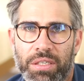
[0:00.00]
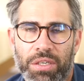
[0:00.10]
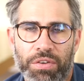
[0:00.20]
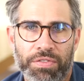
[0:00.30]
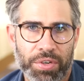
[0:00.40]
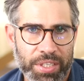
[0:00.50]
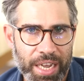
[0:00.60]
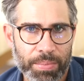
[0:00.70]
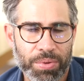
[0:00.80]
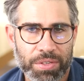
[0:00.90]
for
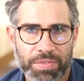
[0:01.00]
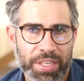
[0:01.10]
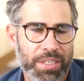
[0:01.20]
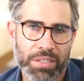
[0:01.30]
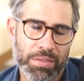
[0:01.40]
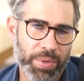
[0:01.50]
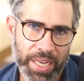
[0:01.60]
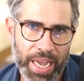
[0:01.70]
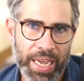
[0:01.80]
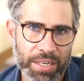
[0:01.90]
examples of this, we
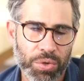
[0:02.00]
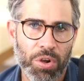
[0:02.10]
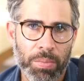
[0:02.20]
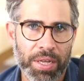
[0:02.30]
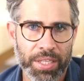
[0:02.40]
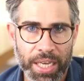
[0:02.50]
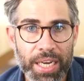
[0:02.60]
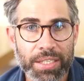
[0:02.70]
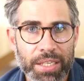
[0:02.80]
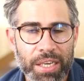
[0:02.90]
can talk about the
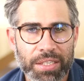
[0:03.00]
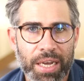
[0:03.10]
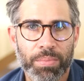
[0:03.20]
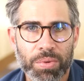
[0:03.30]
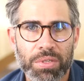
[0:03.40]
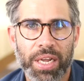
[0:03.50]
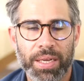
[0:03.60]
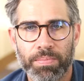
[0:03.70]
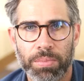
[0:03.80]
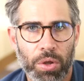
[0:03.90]
easy examples
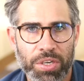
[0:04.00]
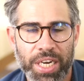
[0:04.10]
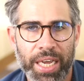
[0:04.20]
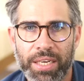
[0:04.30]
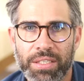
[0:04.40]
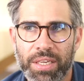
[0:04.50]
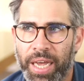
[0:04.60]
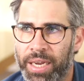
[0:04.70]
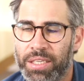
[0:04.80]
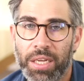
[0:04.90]
like blockchains
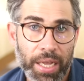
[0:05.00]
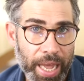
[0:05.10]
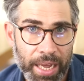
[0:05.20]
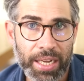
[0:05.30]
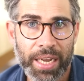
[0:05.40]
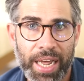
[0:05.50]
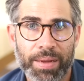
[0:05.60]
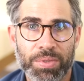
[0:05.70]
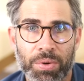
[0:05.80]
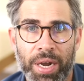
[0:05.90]
and
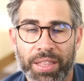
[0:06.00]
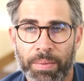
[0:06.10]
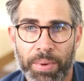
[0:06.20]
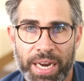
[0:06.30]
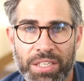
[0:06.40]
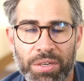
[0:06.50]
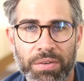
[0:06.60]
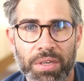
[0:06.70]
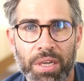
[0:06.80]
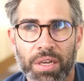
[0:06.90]
LLMs, right? They're based
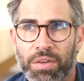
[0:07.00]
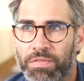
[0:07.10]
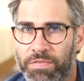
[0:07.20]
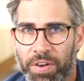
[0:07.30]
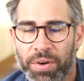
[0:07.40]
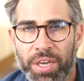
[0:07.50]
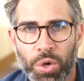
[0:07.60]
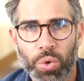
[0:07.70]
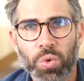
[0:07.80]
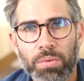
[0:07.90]
on very
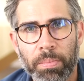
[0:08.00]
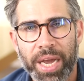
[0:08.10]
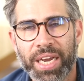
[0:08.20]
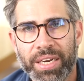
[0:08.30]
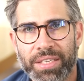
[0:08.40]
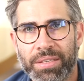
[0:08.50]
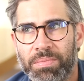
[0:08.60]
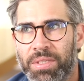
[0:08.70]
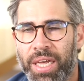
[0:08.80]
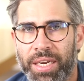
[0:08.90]
cool
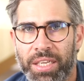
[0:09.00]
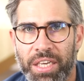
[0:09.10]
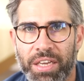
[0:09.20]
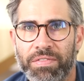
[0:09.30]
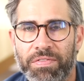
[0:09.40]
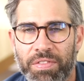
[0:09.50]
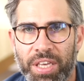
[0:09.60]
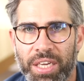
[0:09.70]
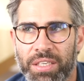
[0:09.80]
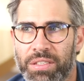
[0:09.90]
mechanisms that give
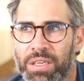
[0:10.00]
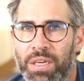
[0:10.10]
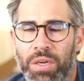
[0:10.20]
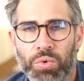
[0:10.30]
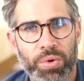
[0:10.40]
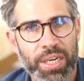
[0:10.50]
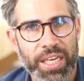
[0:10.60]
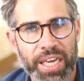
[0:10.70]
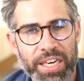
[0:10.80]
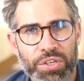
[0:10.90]
these really
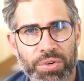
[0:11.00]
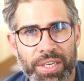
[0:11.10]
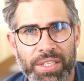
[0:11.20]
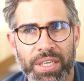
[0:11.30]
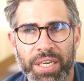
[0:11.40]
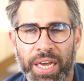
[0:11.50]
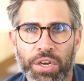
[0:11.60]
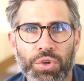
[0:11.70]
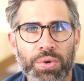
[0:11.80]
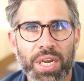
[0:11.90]
interesting and
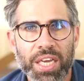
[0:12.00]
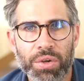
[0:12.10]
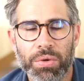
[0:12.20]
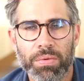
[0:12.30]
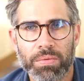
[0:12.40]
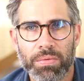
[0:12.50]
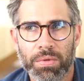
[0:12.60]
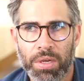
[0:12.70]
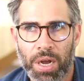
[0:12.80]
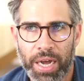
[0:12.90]
unique
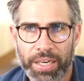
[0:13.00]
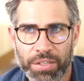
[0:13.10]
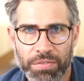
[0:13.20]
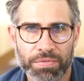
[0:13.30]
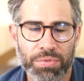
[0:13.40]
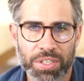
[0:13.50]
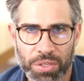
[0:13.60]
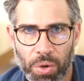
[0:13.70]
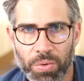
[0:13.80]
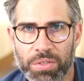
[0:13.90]
kind of
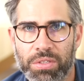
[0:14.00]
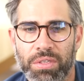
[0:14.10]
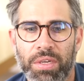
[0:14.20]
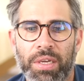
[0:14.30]
results.